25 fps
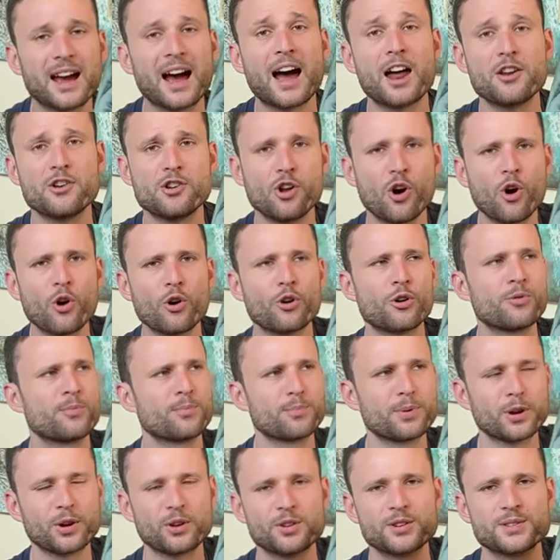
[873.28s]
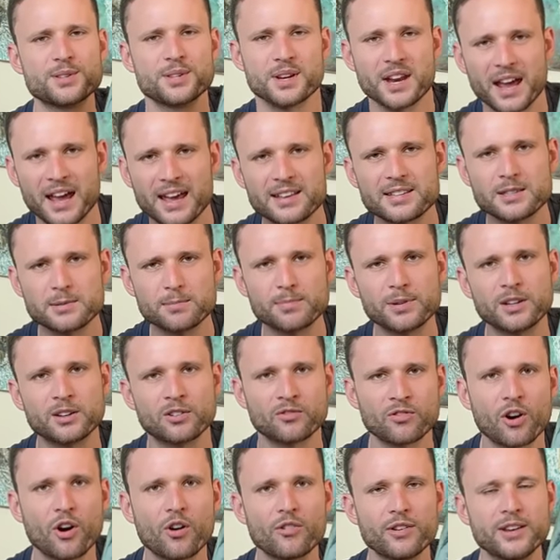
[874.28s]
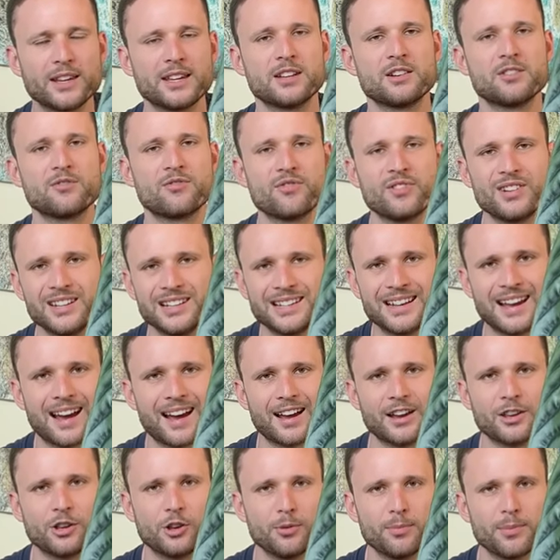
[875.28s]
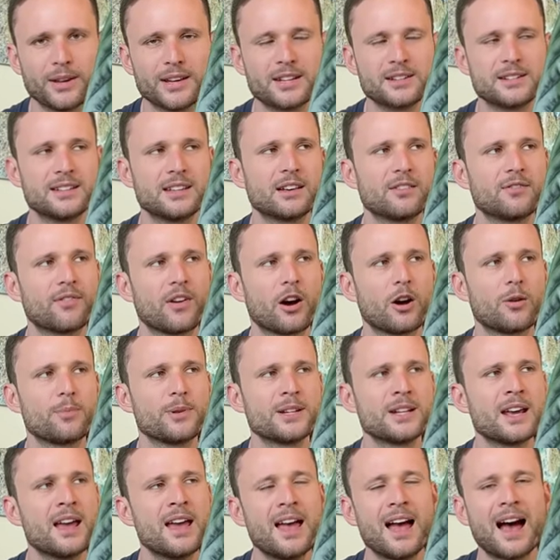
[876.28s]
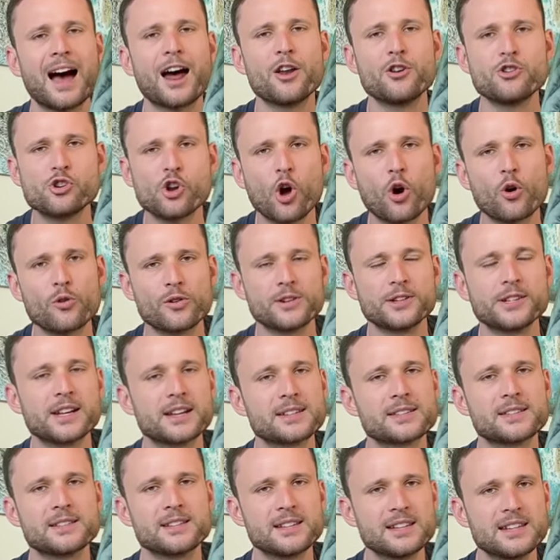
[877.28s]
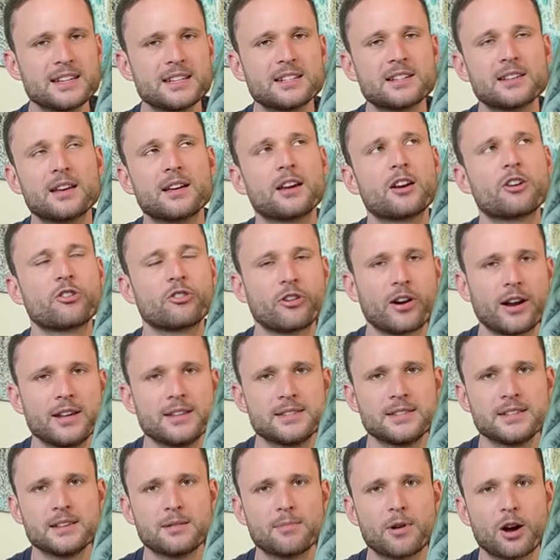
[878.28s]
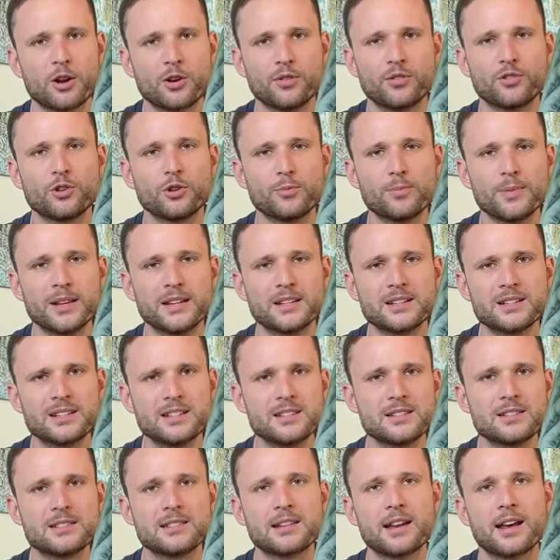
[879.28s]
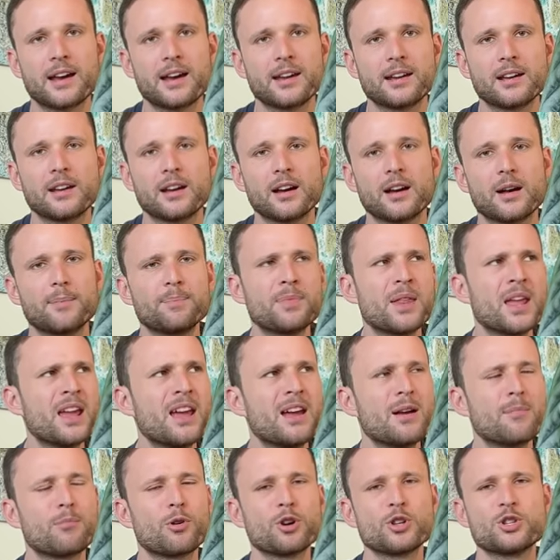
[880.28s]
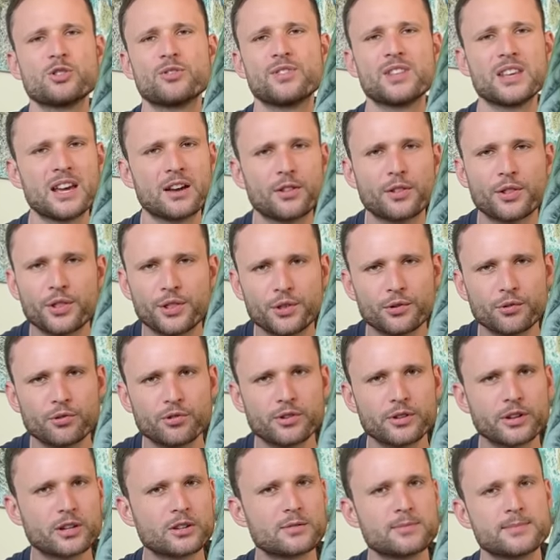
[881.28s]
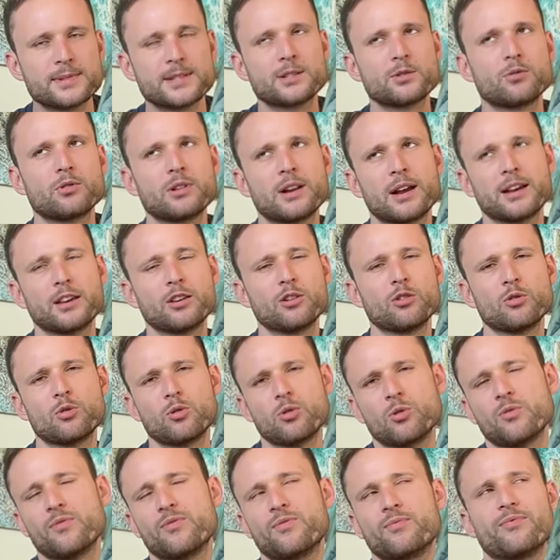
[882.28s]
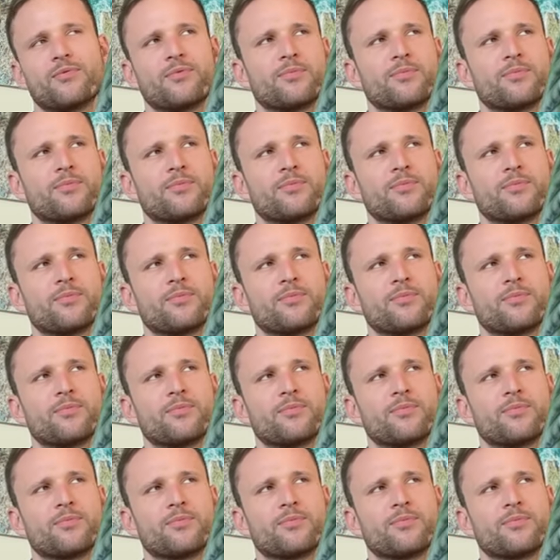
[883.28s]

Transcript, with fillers: know, because it hasn't been growing in a really high humidity environment. I know it doesn't need crazy amount of humidities like most of the anthuriums or like your